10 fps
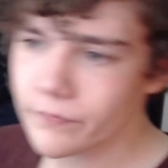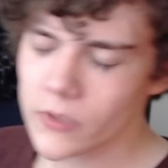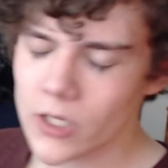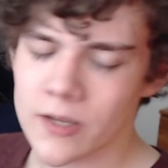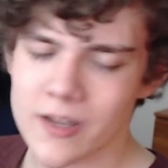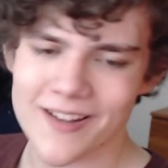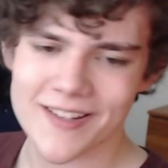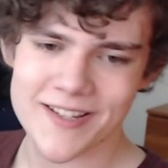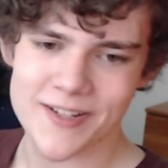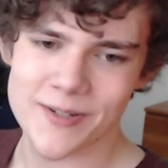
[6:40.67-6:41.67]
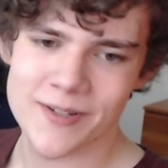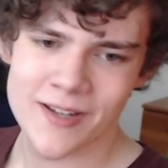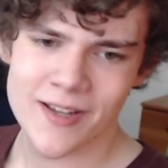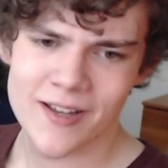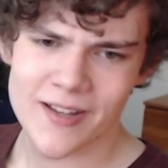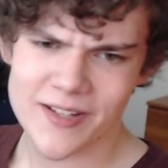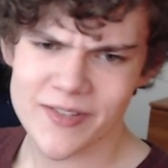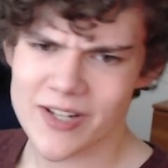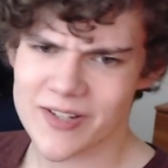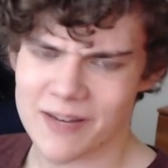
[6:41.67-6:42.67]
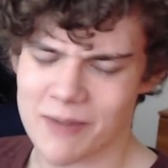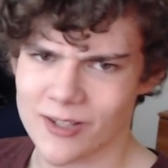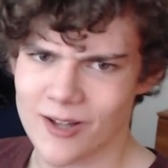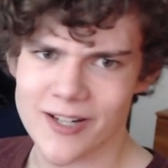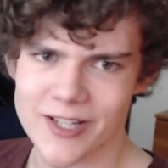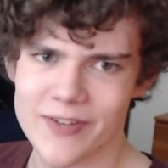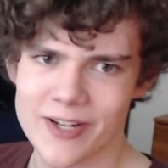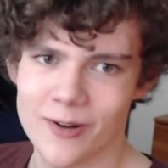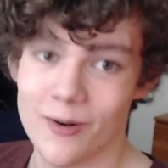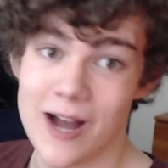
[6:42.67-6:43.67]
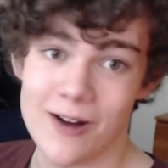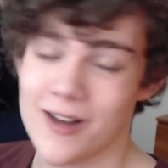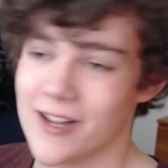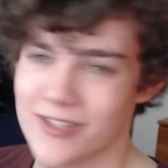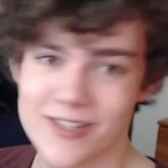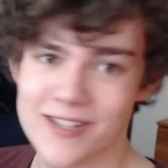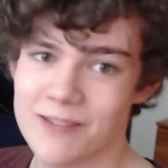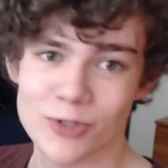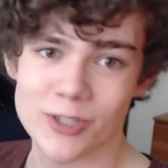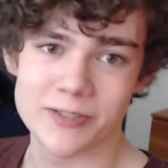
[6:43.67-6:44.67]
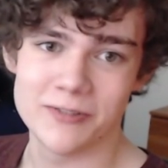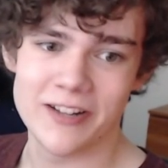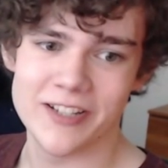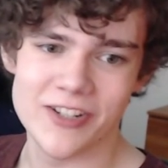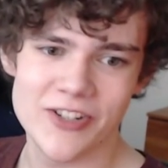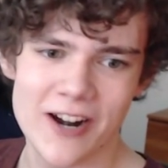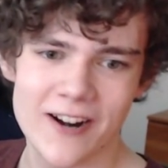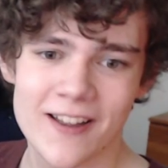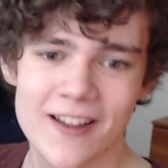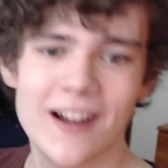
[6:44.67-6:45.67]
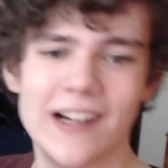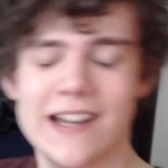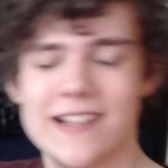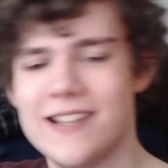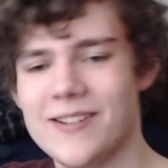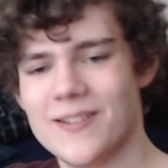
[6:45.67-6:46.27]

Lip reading: yeah, see you, dude. This video is like my longest video in a while, just because I'm rolling around in a chair. Alright, see you, dude.